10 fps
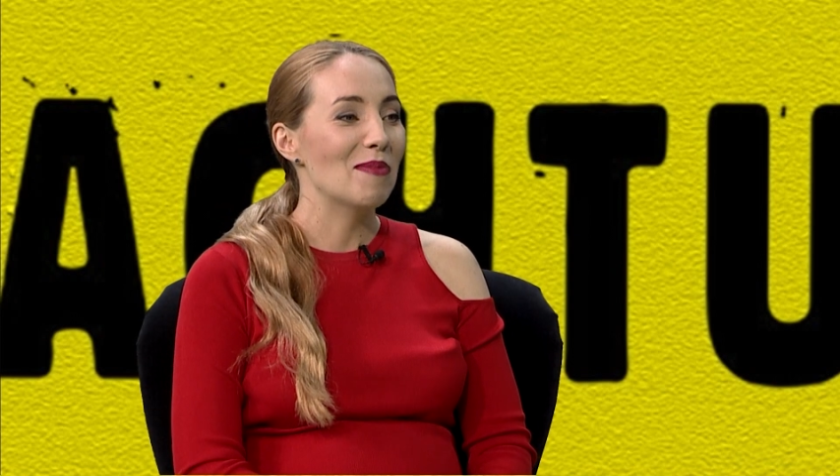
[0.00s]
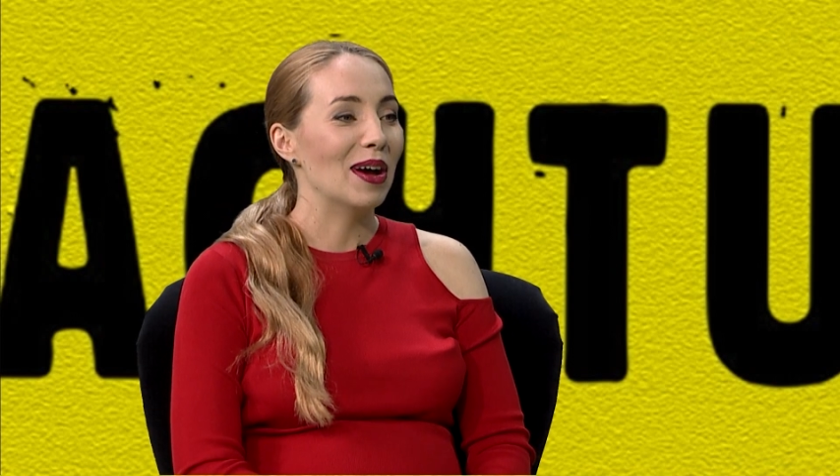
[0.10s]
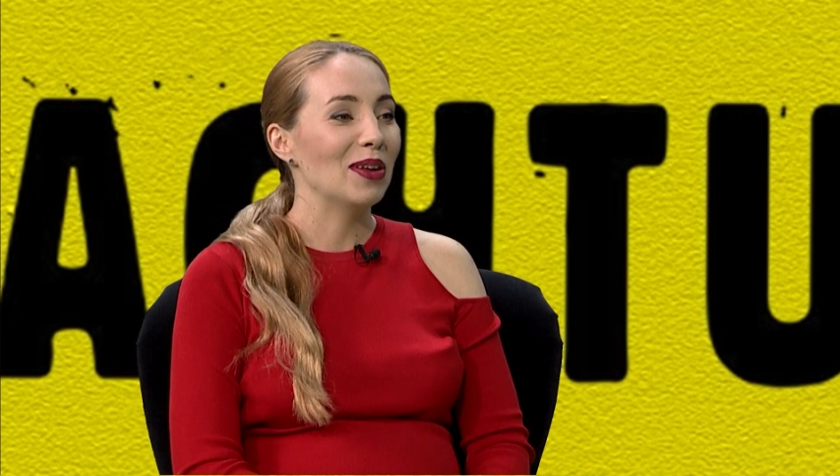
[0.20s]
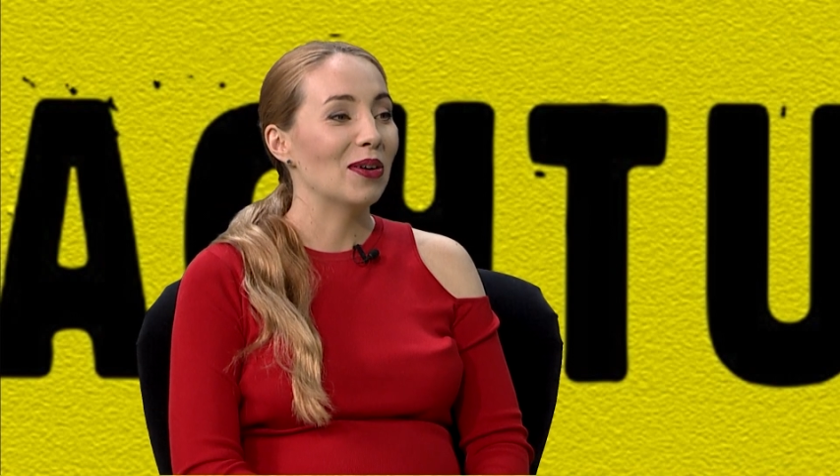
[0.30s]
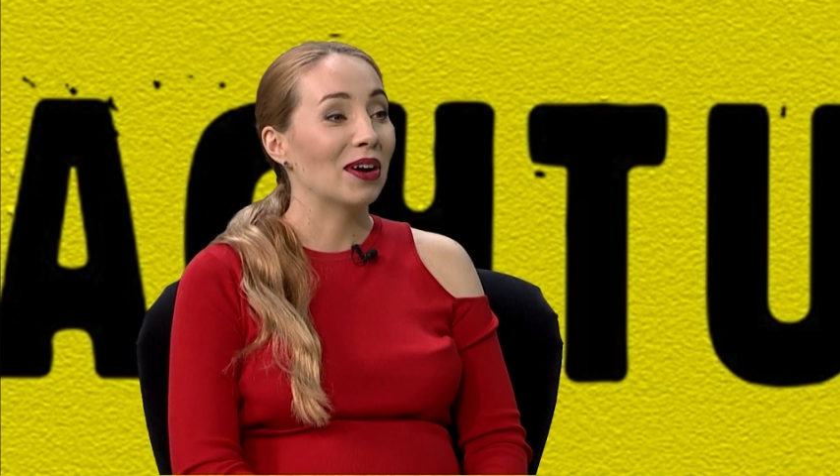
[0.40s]

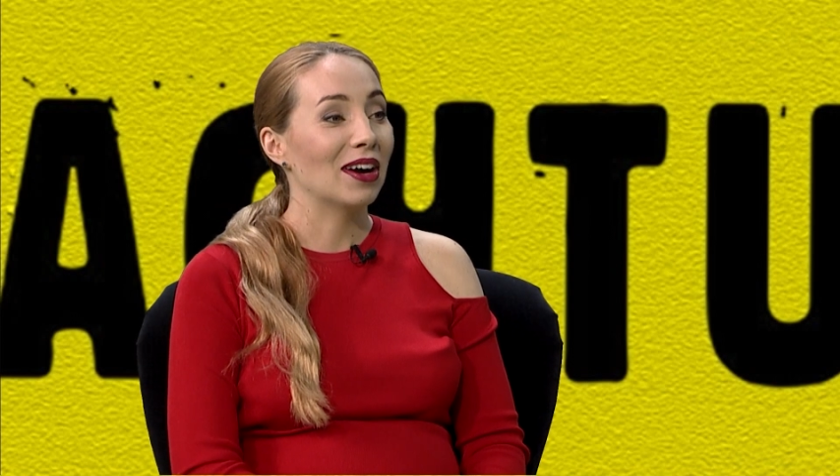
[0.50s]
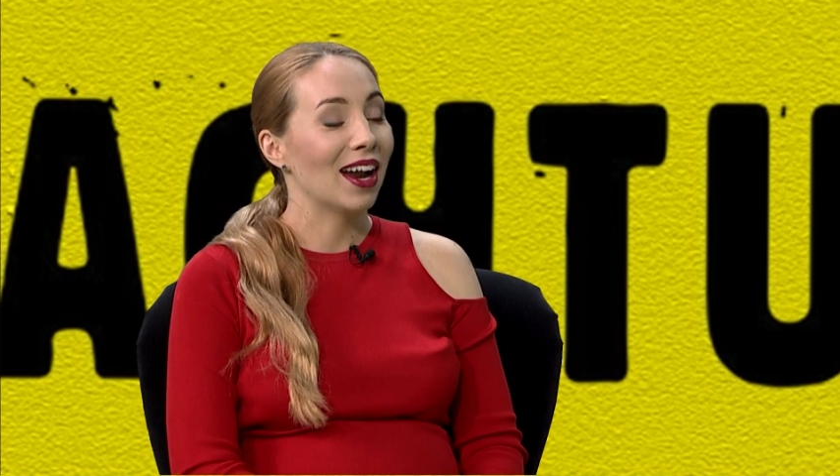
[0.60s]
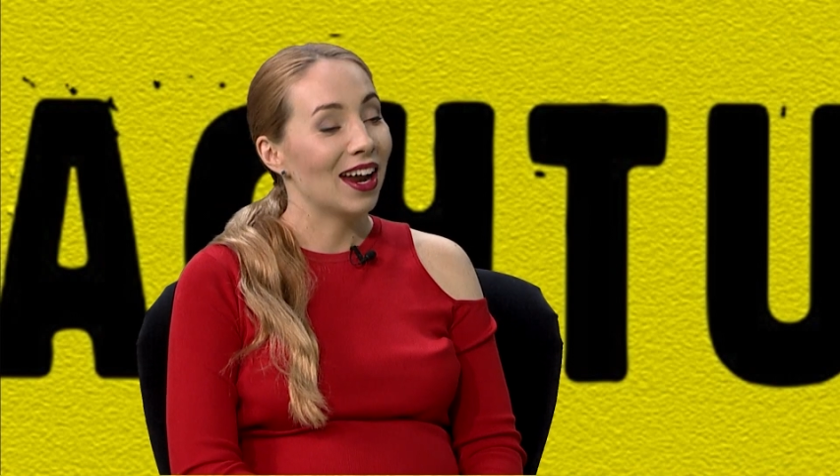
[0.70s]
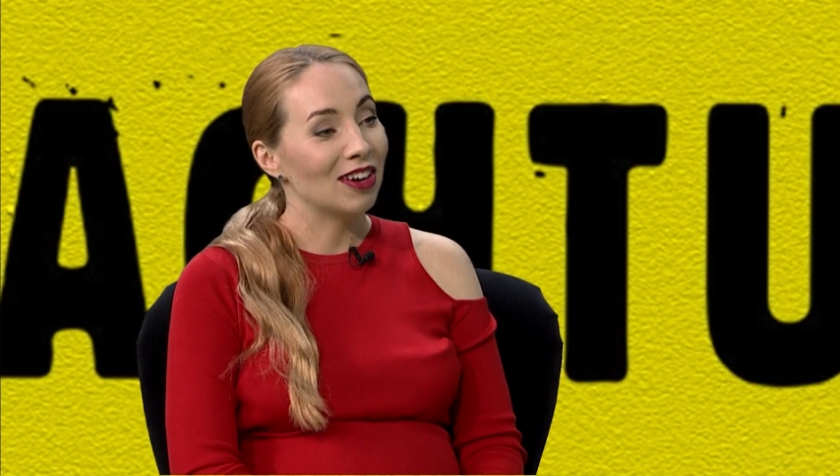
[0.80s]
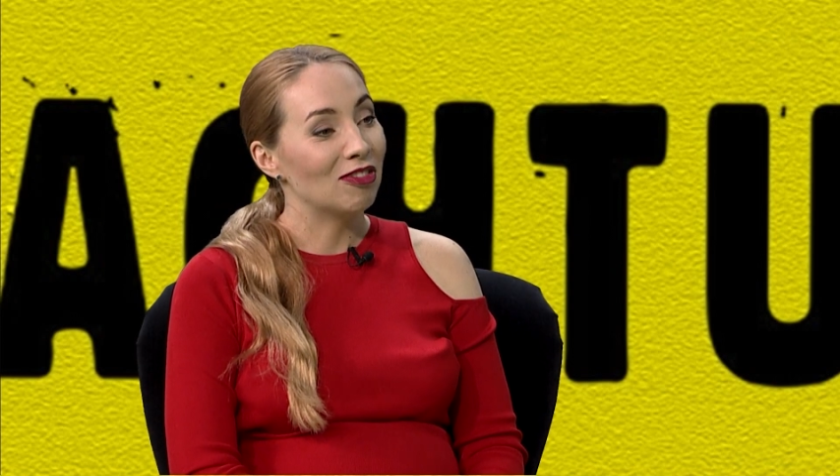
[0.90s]
but you
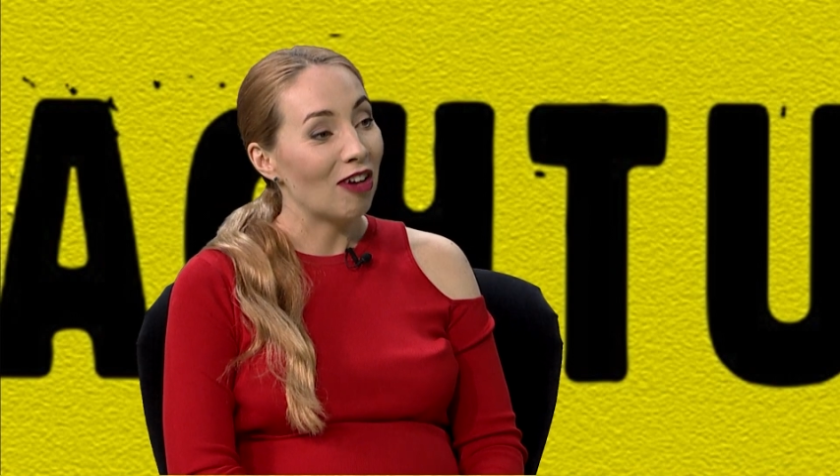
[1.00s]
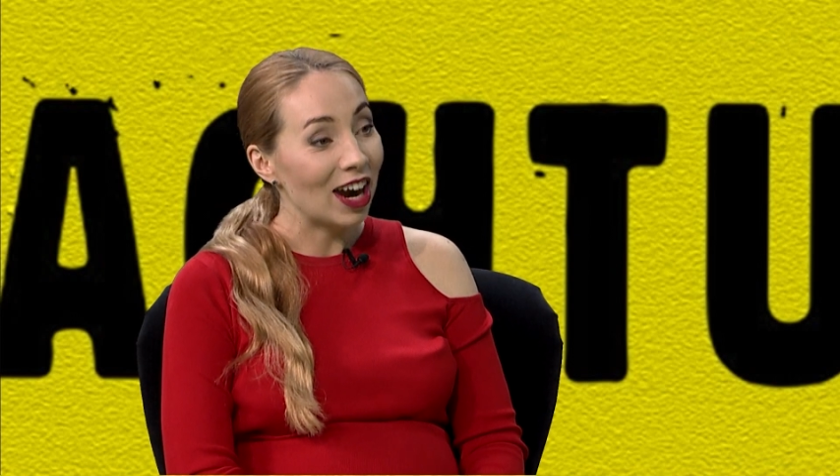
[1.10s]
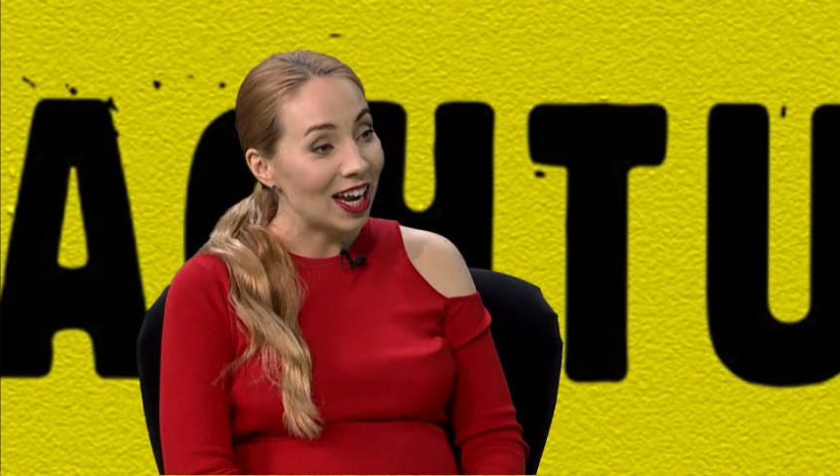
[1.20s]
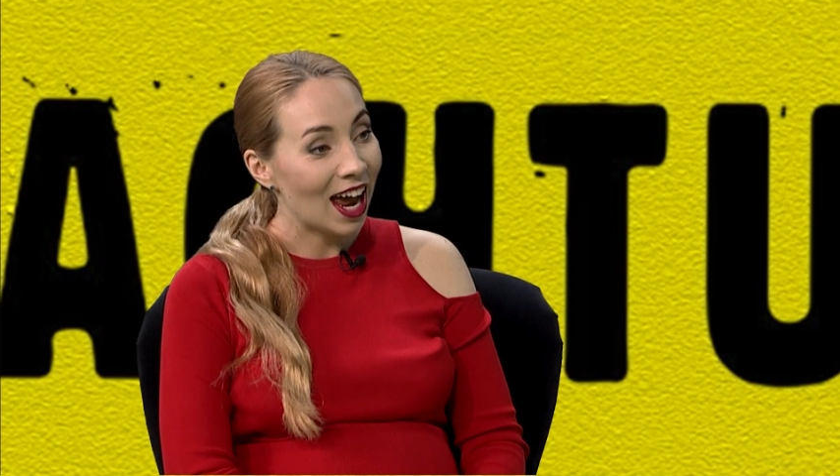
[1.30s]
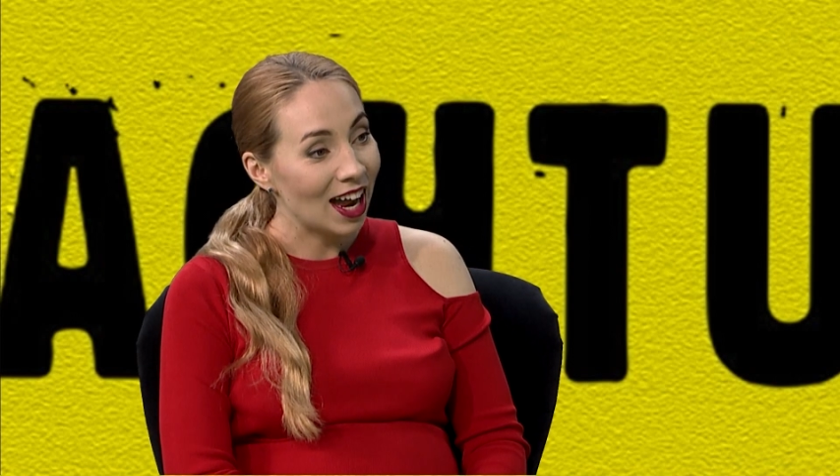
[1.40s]
are at the
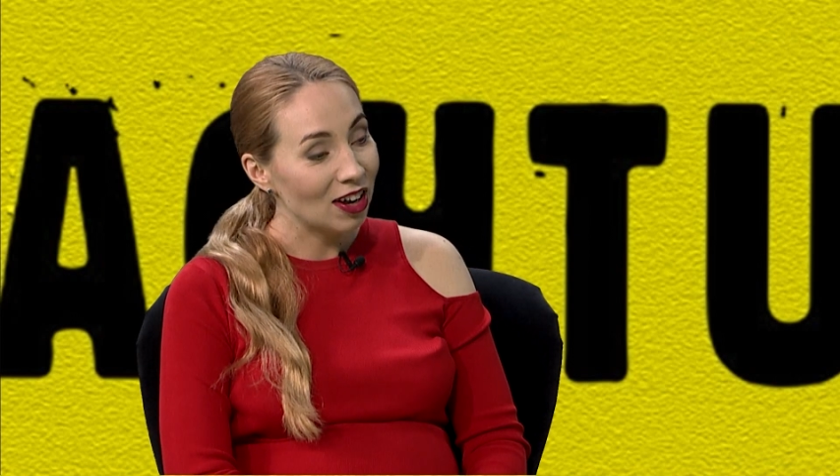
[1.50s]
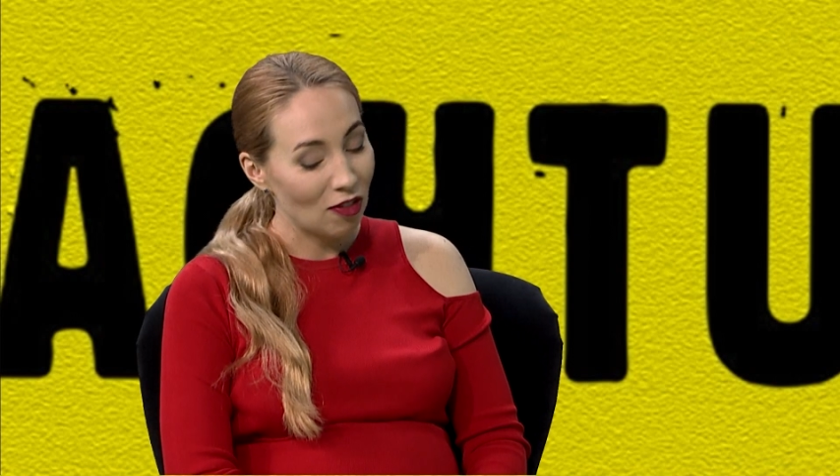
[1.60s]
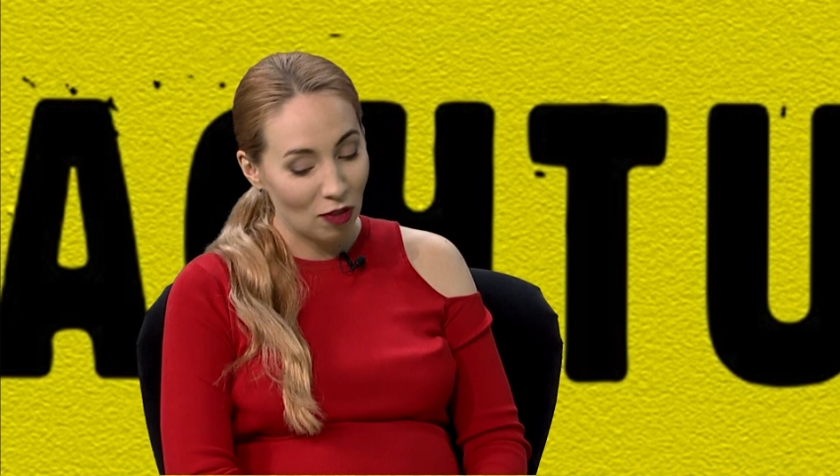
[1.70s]
right hand